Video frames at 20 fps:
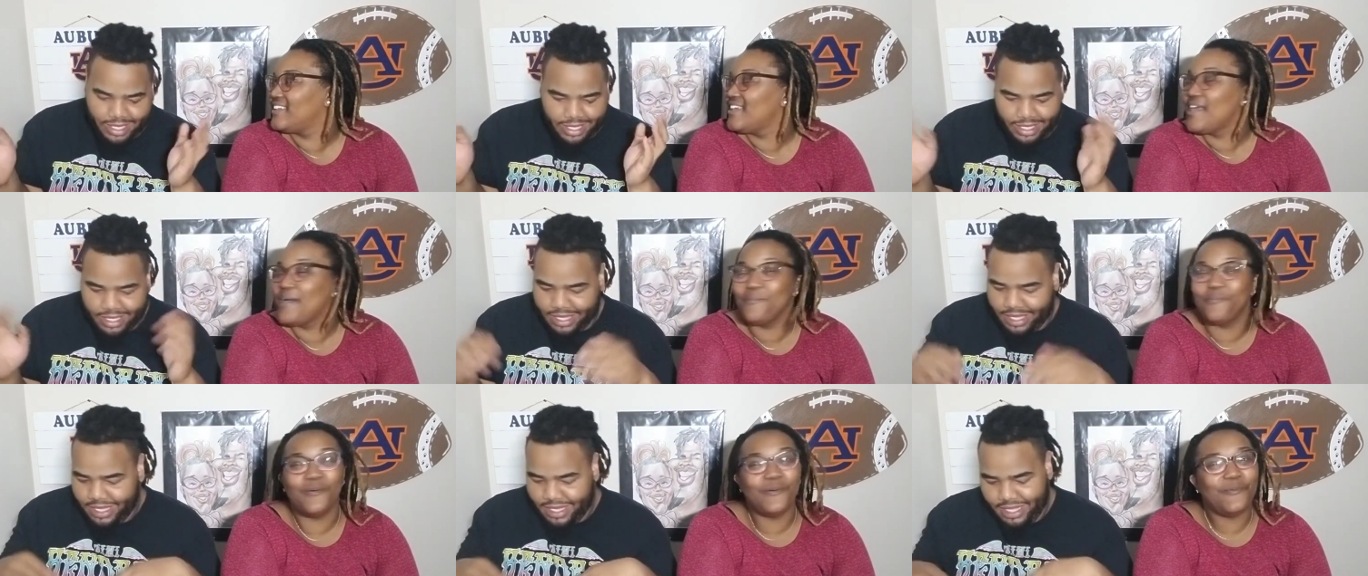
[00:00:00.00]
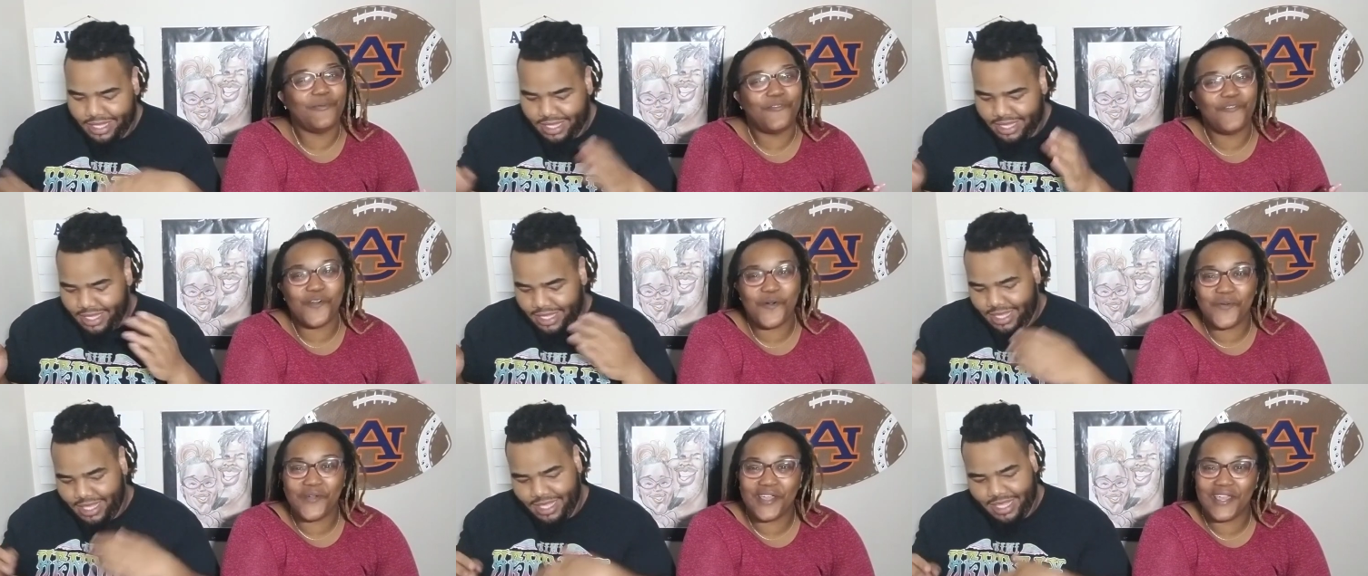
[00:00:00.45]
Speaker 1: But before
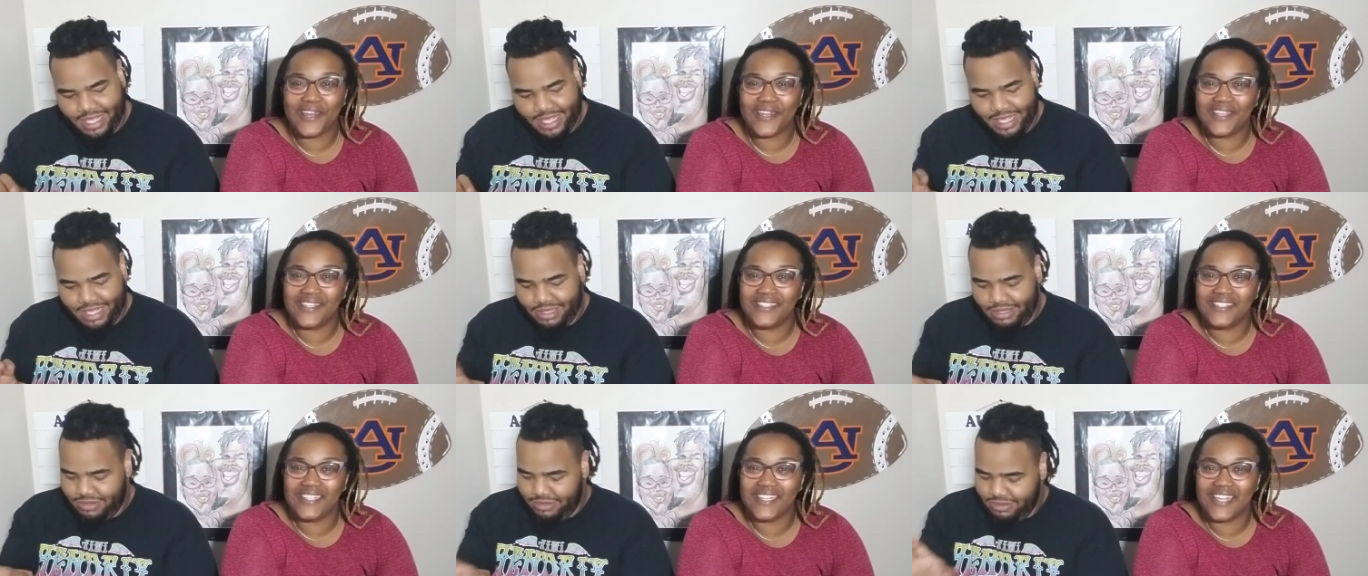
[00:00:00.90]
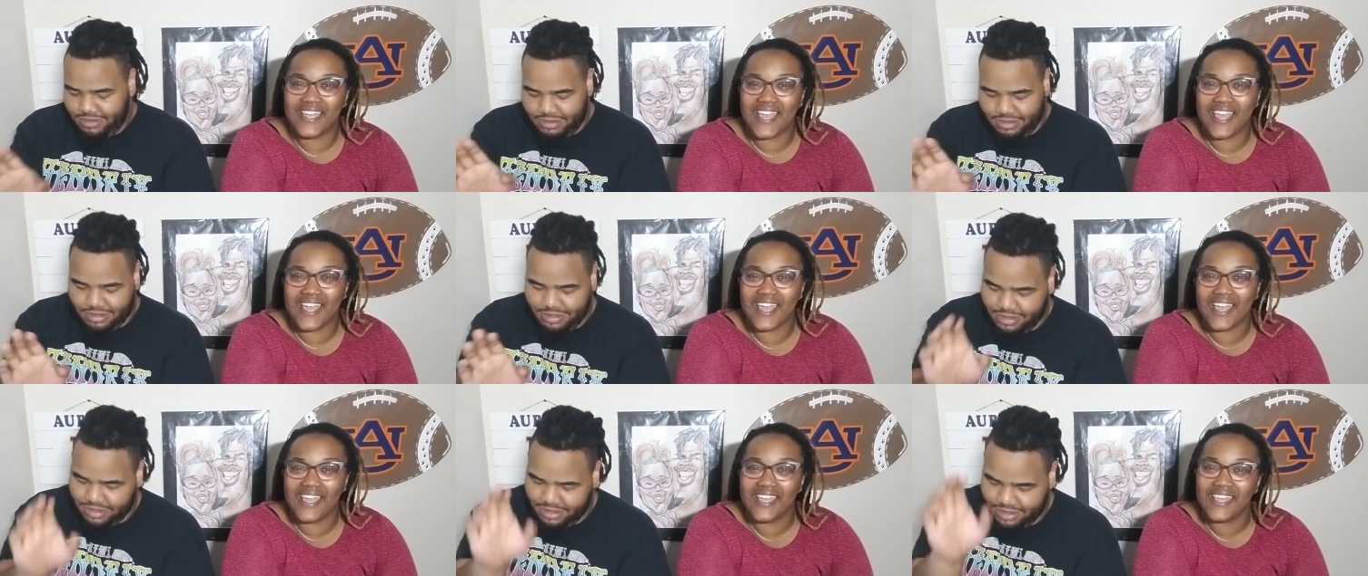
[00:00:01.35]
we get into
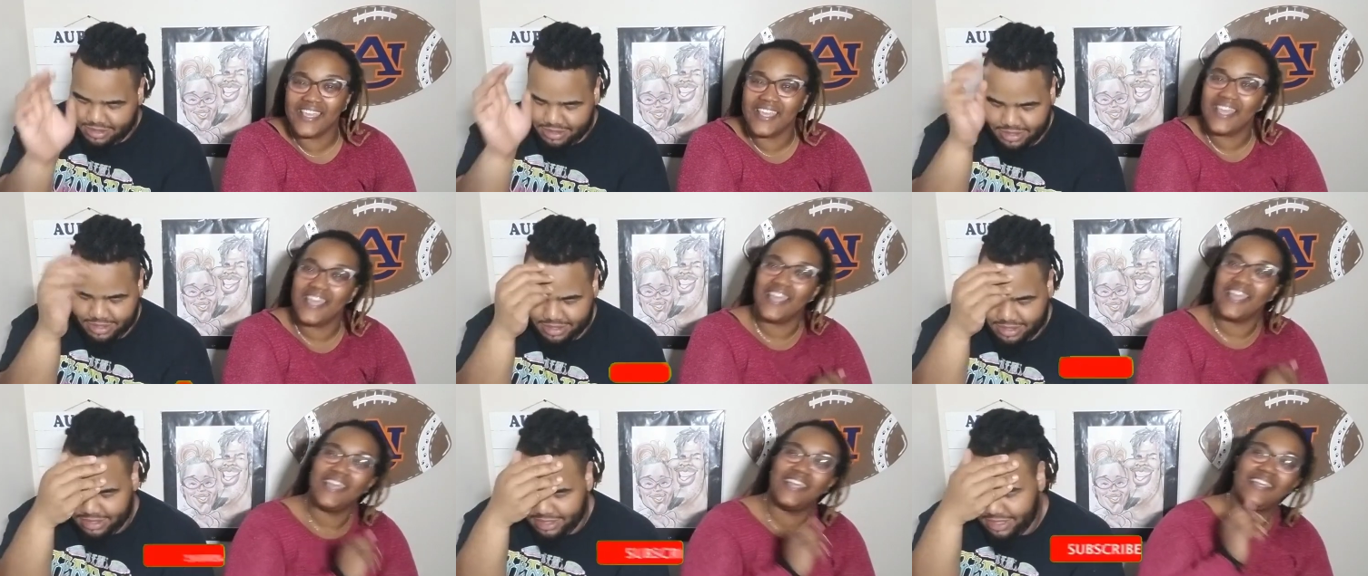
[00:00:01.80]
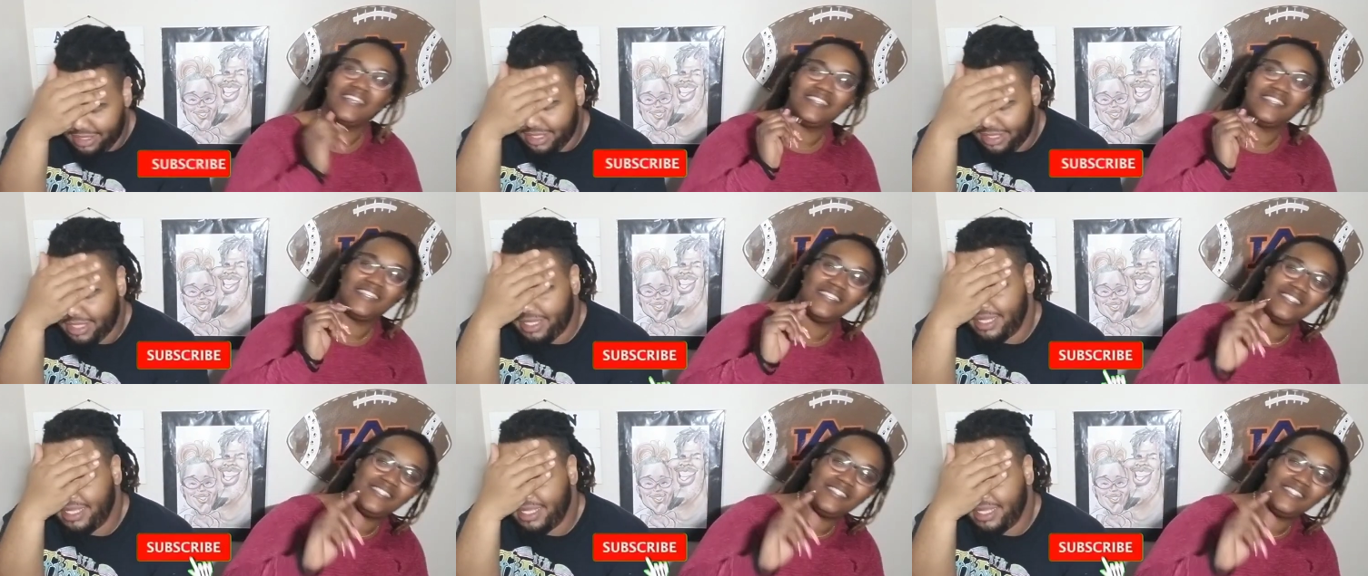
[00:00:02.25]
that,